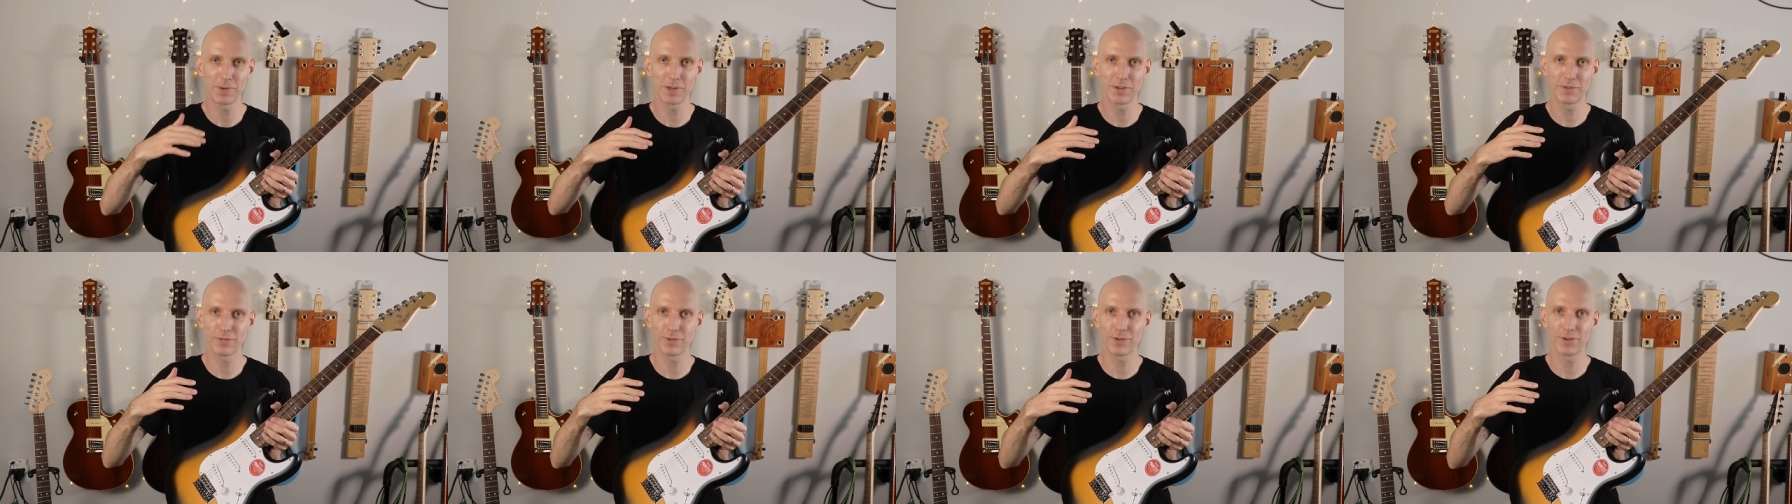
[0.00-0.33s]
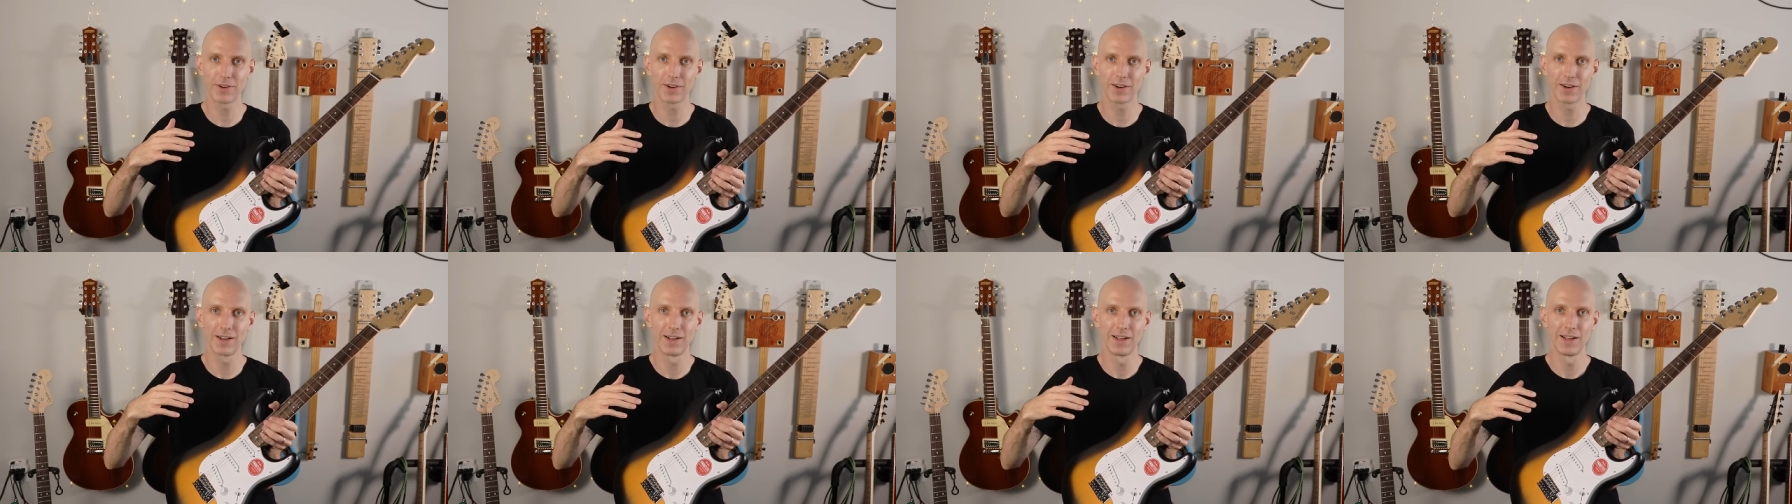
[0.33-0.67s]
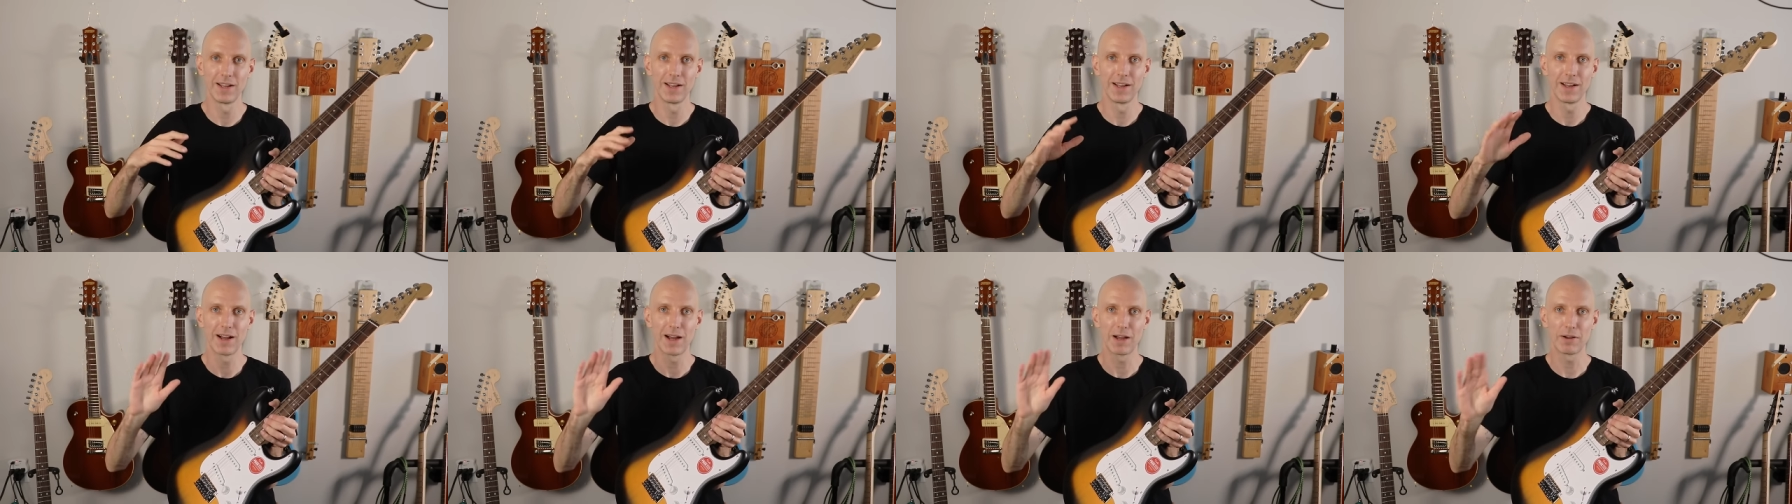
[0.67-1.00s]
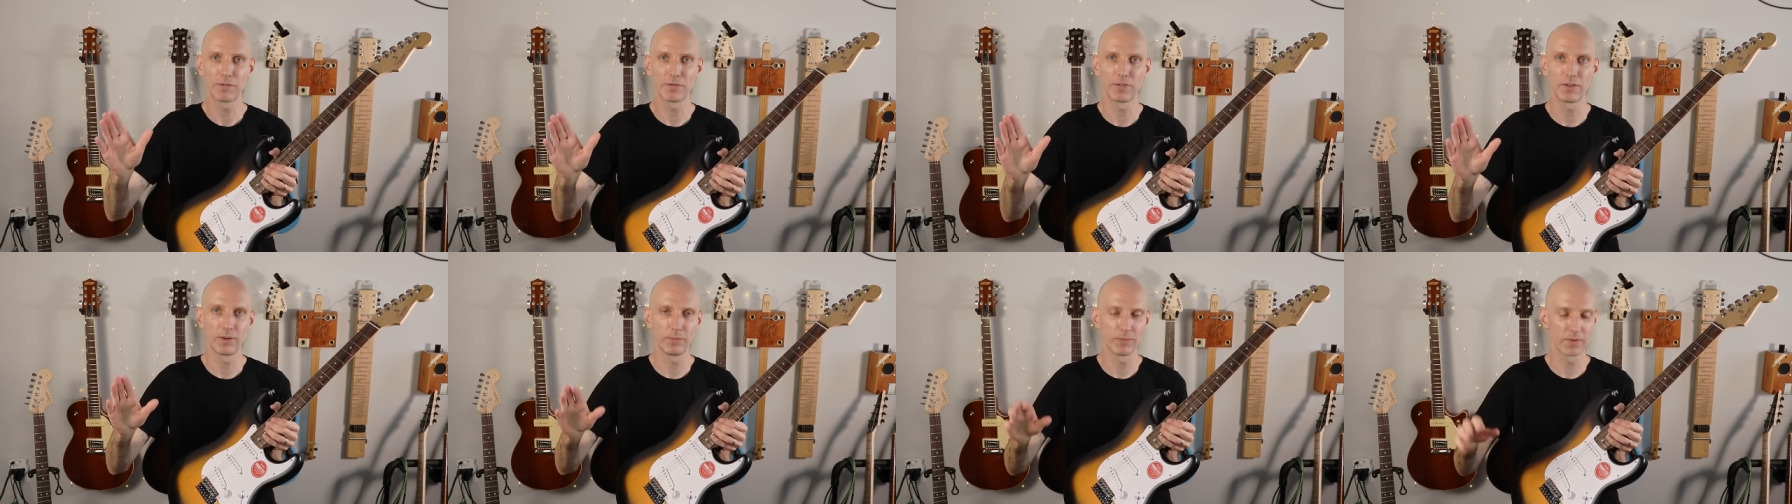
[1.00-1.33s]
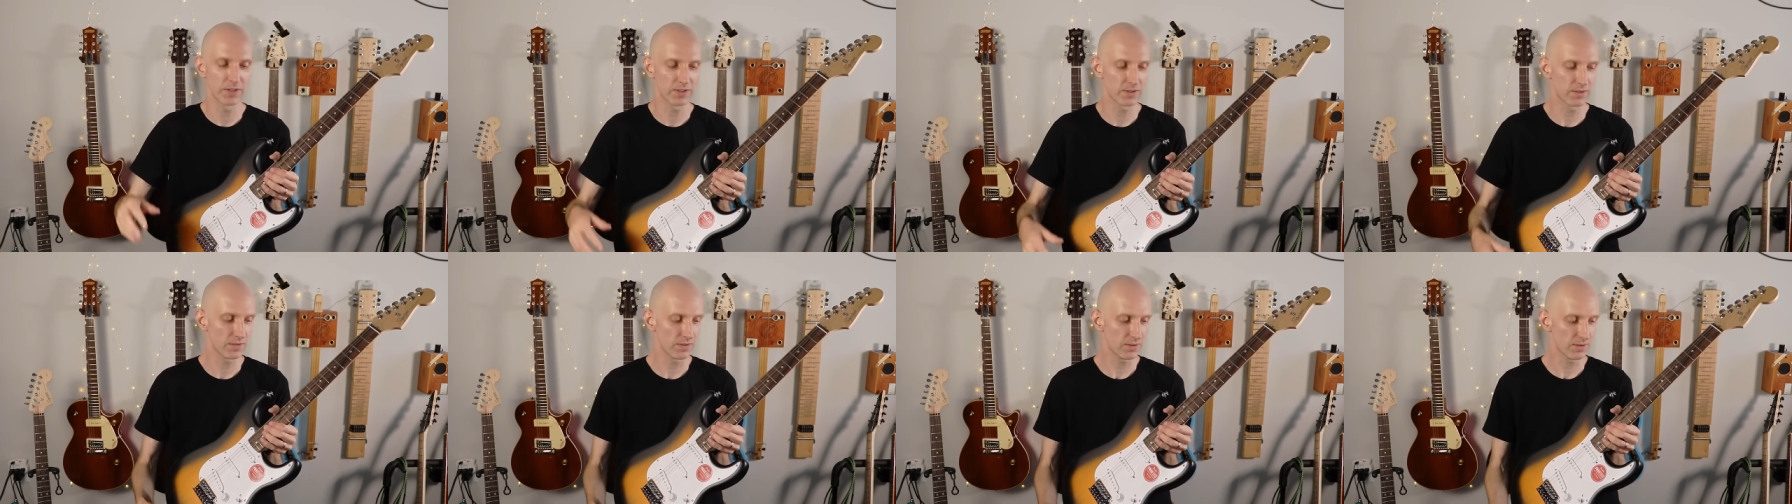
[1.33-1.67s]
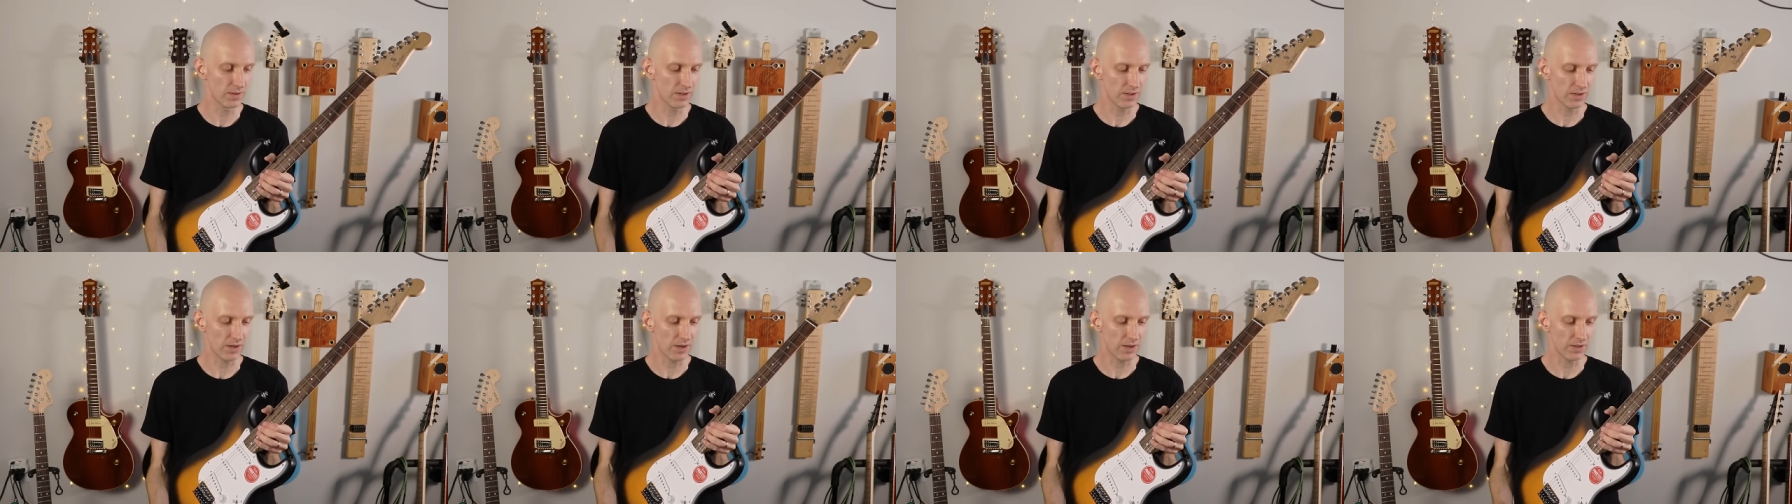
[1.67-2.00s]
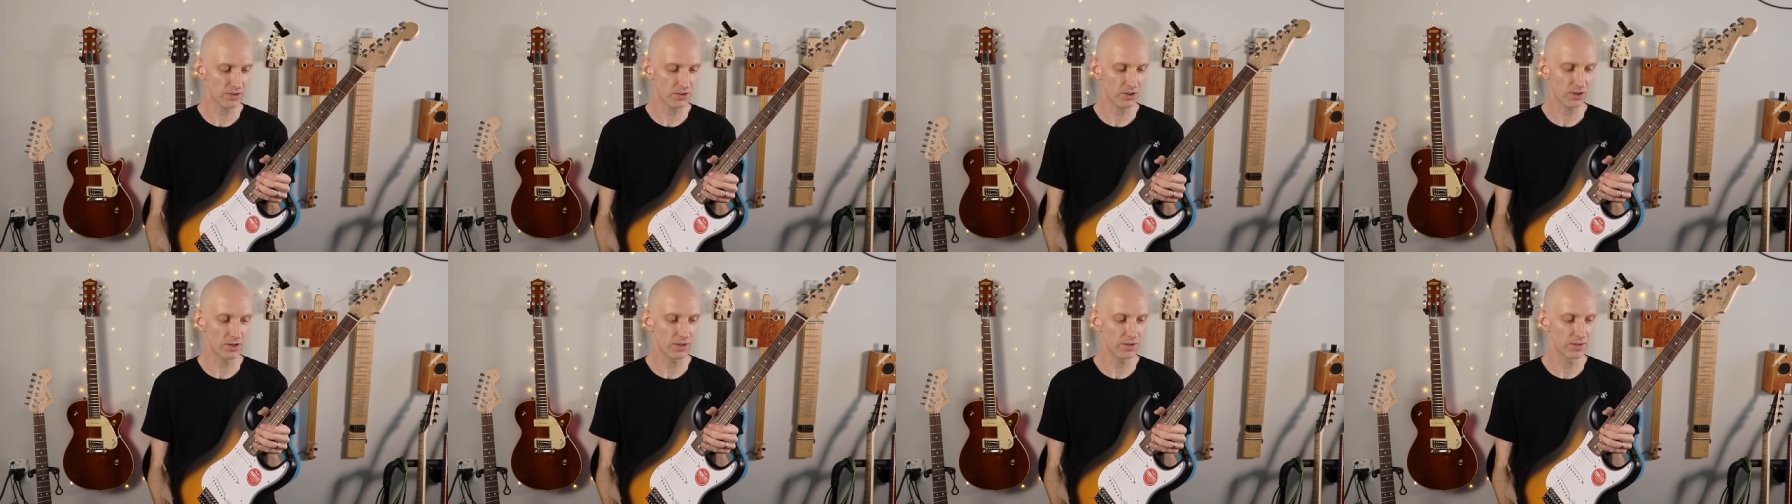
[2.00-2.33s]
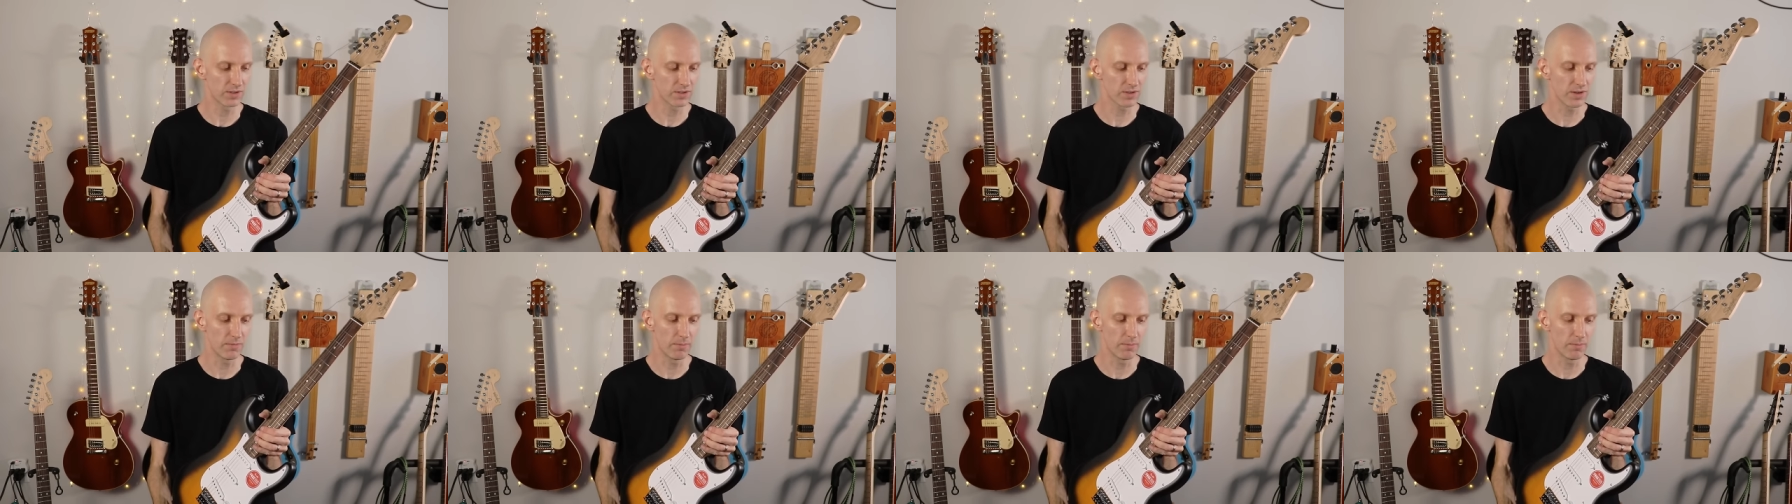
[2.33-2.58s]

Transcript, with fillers: before I filmed this, I started this